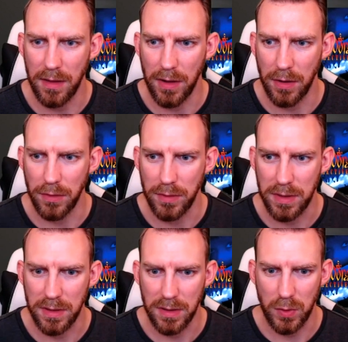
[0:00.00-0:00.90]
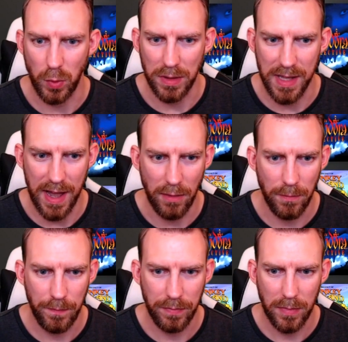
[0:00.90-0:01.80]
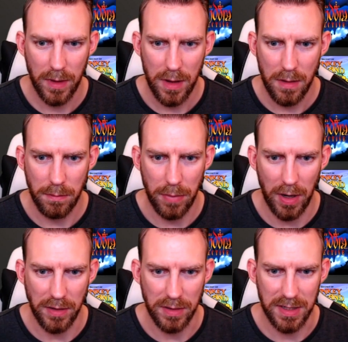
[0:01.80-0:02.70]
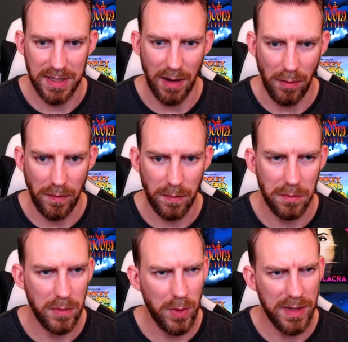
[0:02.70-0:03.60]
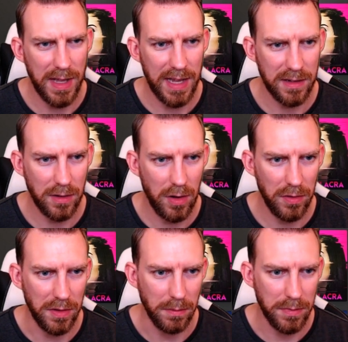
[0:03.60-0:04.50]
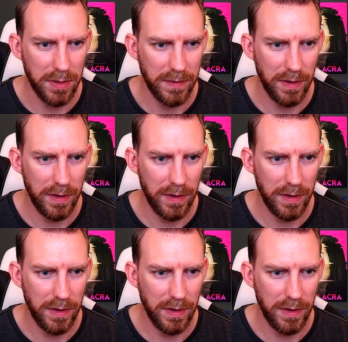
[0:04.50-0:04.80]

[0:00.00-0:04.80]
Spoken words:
those sorted out by yourself. Weird that it hasn't got them, but if I